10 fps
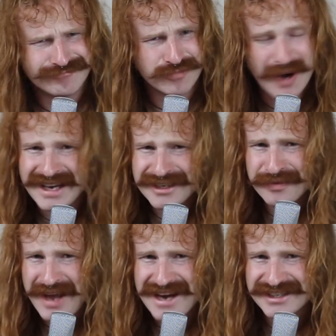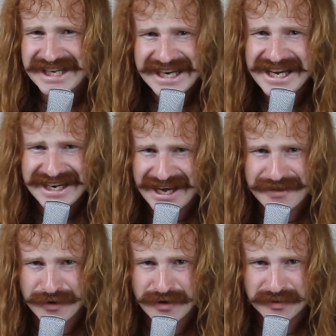why did we actually need another
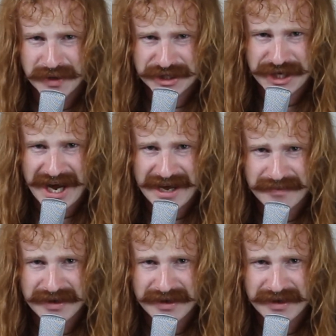Overwatch game?